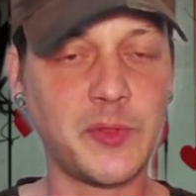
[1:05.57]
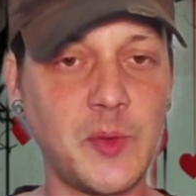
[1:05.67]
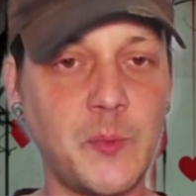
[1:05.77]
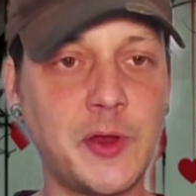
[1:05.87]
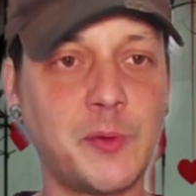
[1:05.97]
When
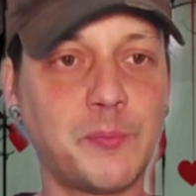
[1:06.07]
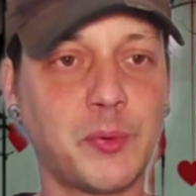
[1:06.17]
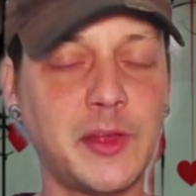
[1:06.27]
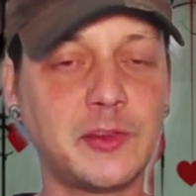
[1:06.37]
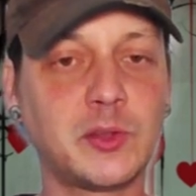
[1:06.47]
they went on
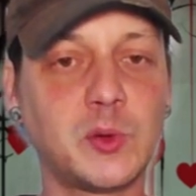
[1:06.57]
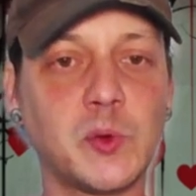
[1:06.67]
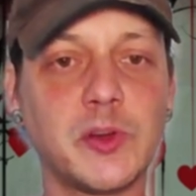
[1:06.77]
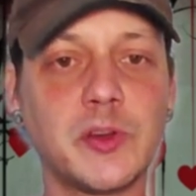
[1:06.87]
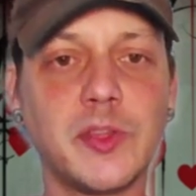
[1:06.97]
press
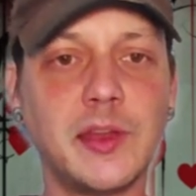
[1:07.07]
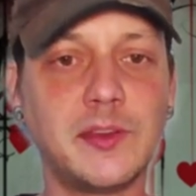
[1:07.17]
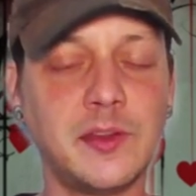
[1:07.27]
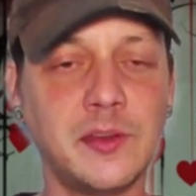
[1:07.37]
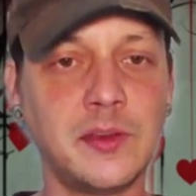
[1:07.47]
tours, they
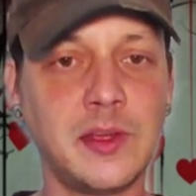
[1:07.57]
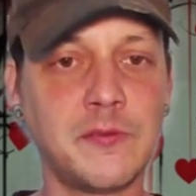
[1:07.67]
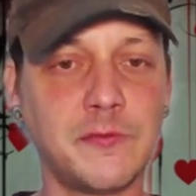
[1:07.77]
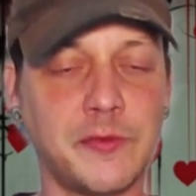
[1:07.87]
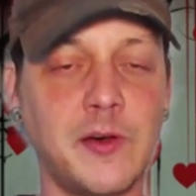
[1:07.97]
didn't
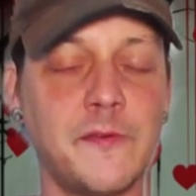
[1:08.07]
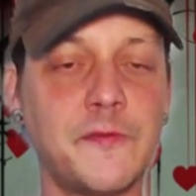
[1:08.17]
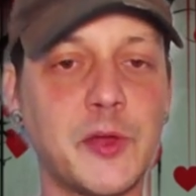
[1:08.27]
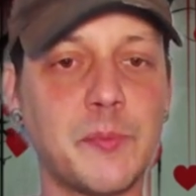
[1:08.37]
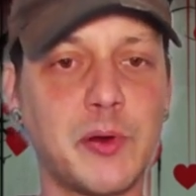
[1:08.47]

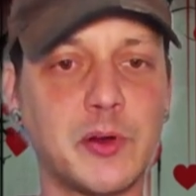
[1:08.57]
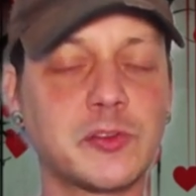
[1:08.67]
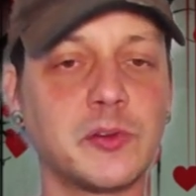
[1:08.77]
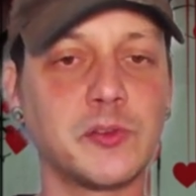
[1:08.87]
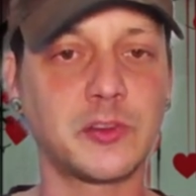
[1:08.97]
involve their
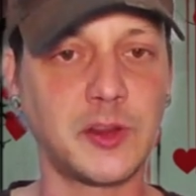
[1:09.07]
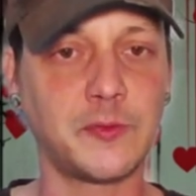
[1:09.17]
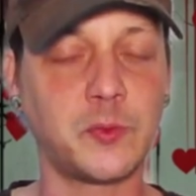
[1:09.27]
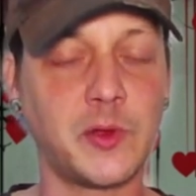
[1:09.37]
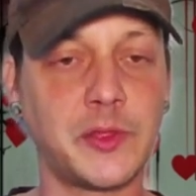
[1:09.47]
personal
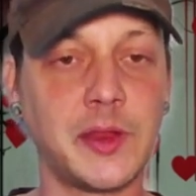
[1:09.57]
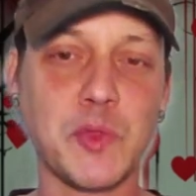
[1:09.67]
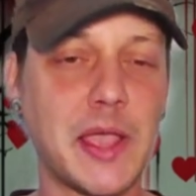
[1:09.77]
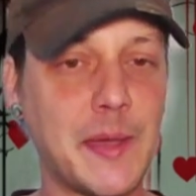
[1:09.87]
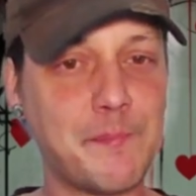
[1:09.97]
stuff with it.
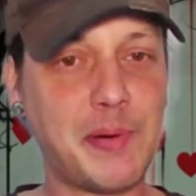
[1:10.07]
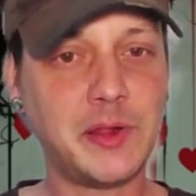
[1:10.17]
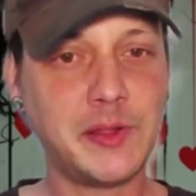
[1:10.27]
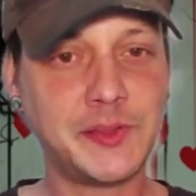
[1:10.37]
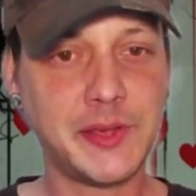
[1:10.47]
And
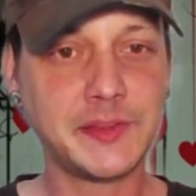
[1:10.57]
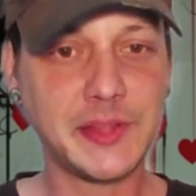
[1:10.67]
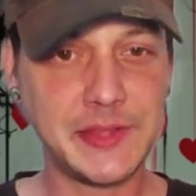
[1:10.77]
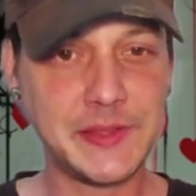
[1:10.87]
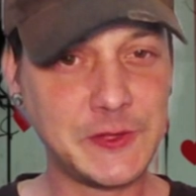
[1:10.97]
politics
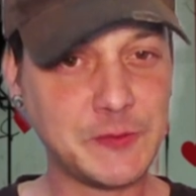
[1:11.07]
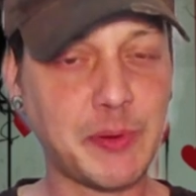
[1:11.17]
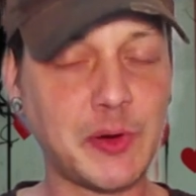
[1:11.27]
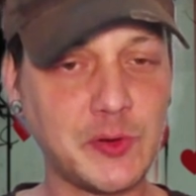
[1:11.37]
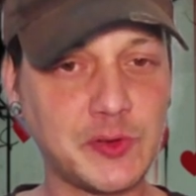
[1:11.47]
is
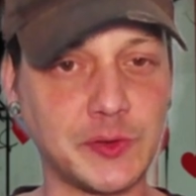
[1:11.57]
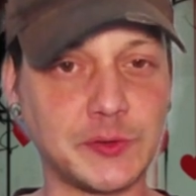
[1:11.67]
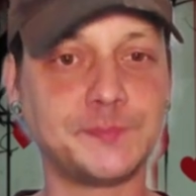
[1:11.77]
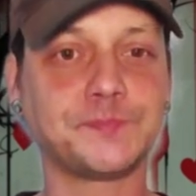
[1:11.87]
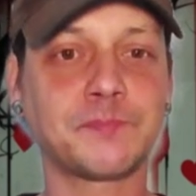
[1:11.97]

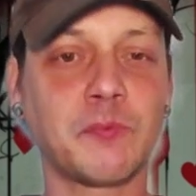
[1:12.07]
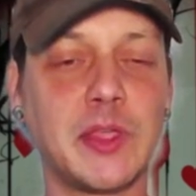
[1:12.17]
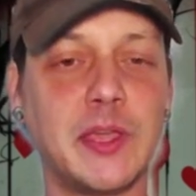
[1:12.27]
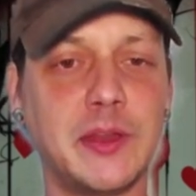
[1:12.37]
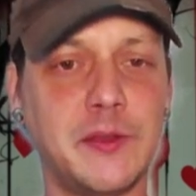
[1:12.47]
personal.
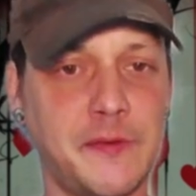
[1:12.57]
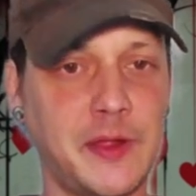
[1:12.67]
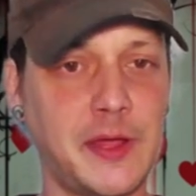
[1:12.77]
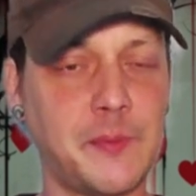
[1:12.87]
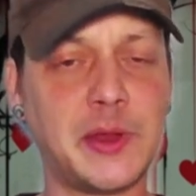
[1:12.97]
It
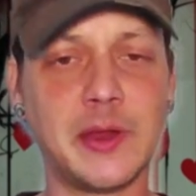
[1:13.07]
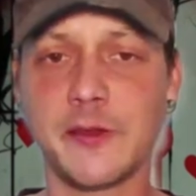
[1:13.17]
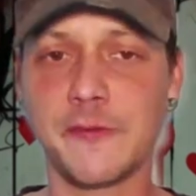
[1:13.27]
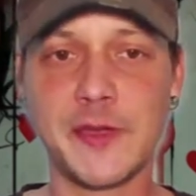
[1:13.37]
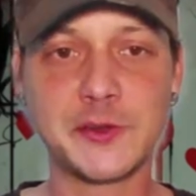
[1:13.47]
develop I mean
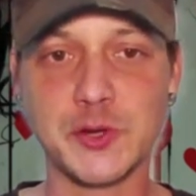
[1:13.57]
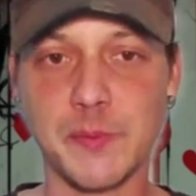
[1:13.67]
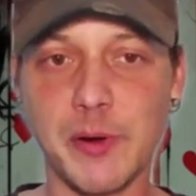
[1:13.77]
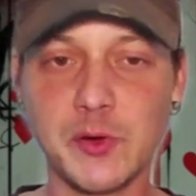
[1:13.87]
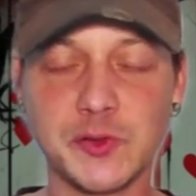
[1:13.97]
it affects your
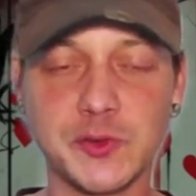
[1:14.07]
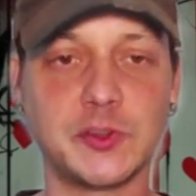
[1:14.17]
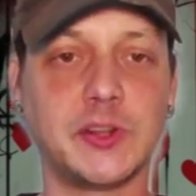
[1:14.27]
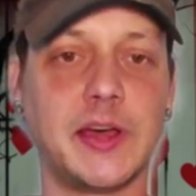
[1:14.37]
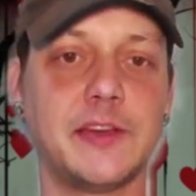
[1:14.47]

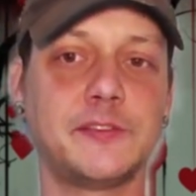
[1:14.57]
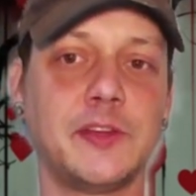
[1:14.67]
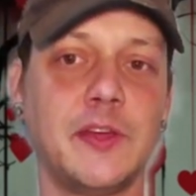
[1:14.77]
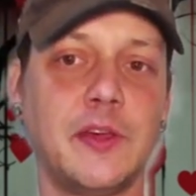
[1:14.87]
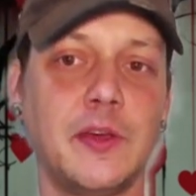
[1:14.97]
personal life.
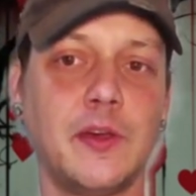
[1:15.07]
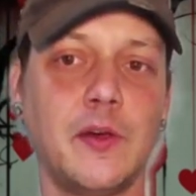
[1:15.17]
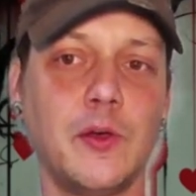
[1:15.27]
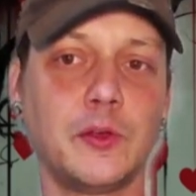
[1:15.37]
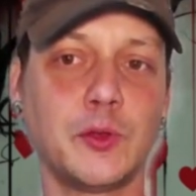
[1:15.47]

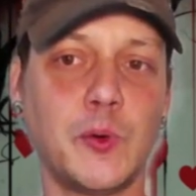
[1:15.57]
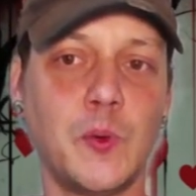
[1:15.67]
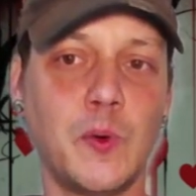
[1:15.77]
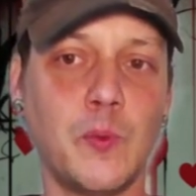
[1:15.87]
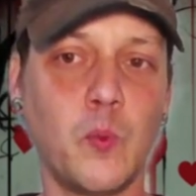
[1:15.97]

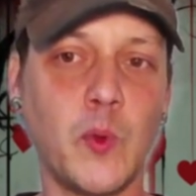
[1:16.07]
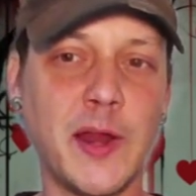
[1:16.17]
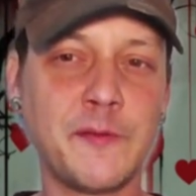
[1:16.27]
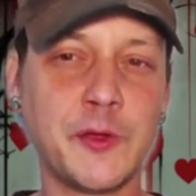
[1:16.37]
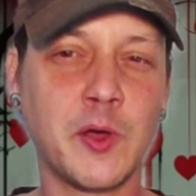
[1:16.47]
So
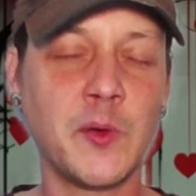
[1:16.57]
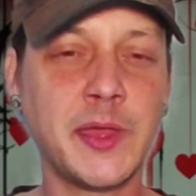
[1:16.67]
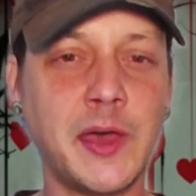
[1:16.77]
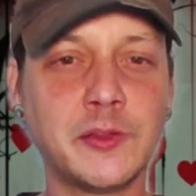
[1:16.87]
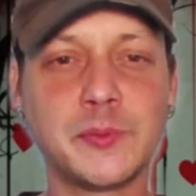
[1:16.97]
whenever you're
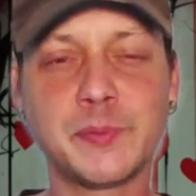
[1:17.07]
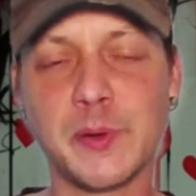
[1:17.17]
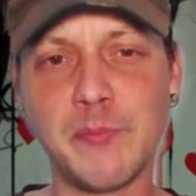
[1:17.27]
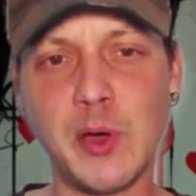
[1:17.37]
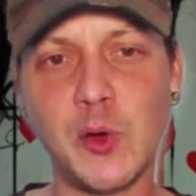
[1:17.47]
going out to
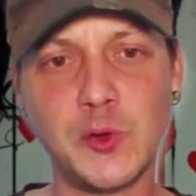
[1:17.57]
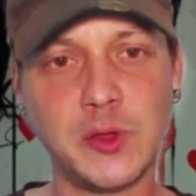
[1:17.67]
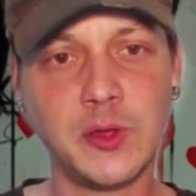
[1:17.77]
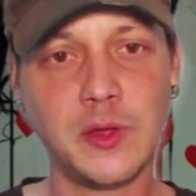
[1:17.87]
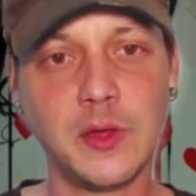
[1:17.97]

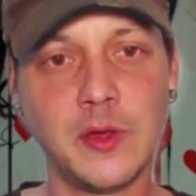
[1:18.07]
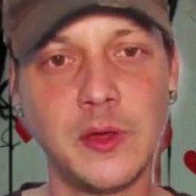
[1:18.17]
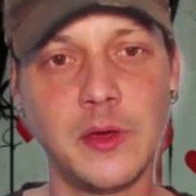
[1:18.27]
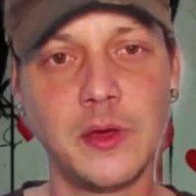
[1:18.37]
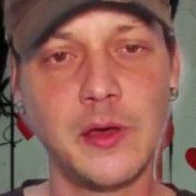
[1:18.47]
promote
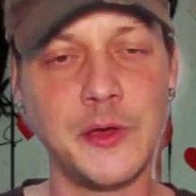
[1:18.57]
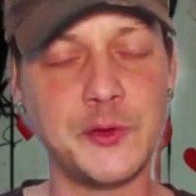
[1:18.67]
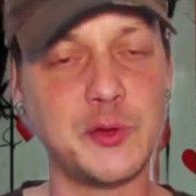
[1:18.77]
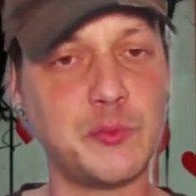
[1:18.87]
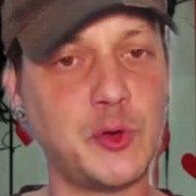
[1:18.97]
a
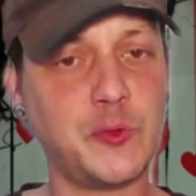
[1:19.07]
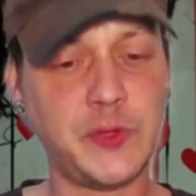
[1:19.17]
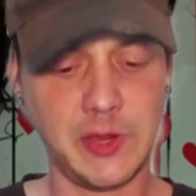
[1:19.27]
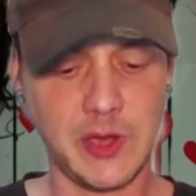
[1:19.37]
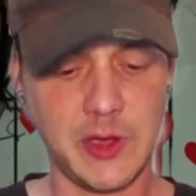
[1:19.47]
new
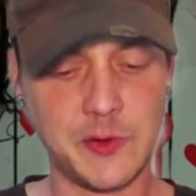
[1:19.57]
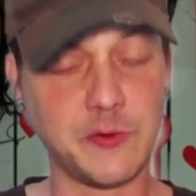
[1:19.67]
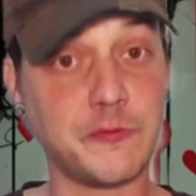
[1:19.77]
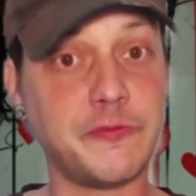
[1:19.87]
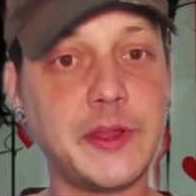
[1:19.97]
movie, a
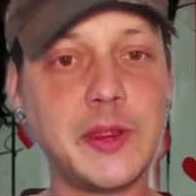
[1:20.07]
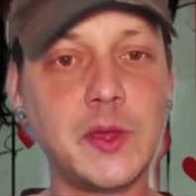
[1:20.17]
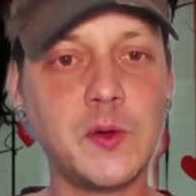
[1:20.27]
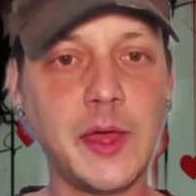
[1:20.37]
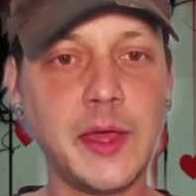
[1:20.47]
new
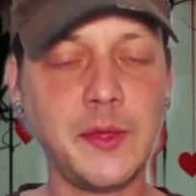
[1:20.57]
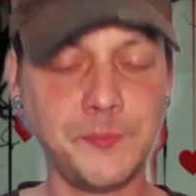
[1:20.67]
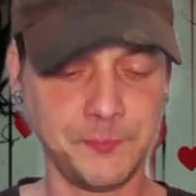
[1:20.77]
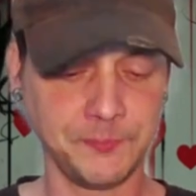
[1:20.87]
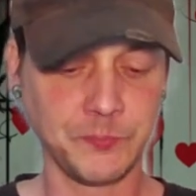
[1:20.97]
video
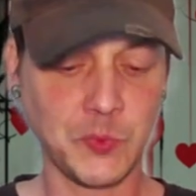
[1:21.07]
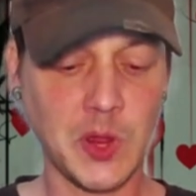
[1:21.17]
game,